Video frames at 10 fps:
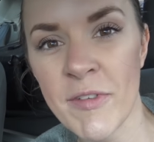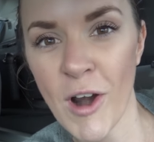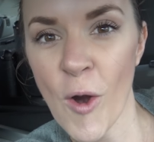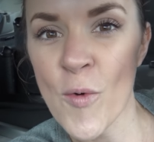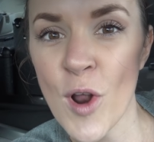of
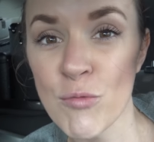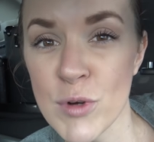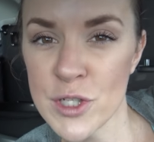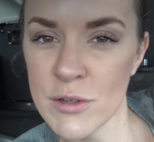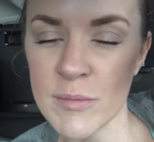our own
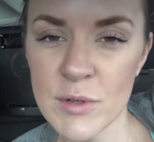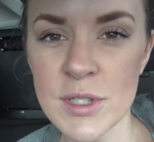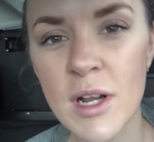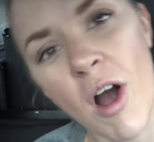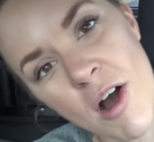original
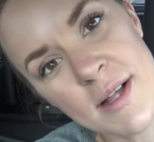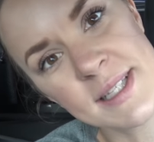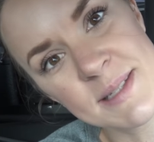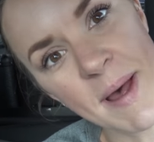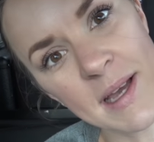music on
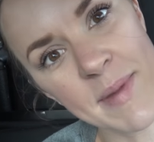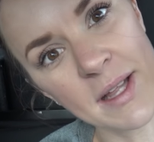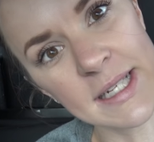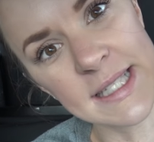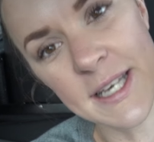Smelly
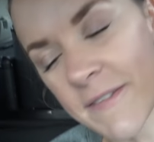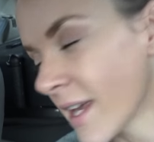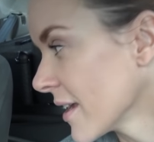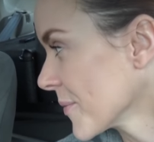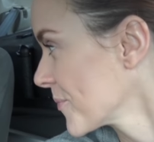Belly
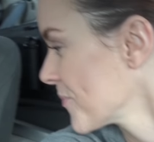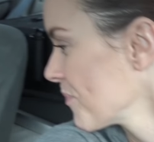TV.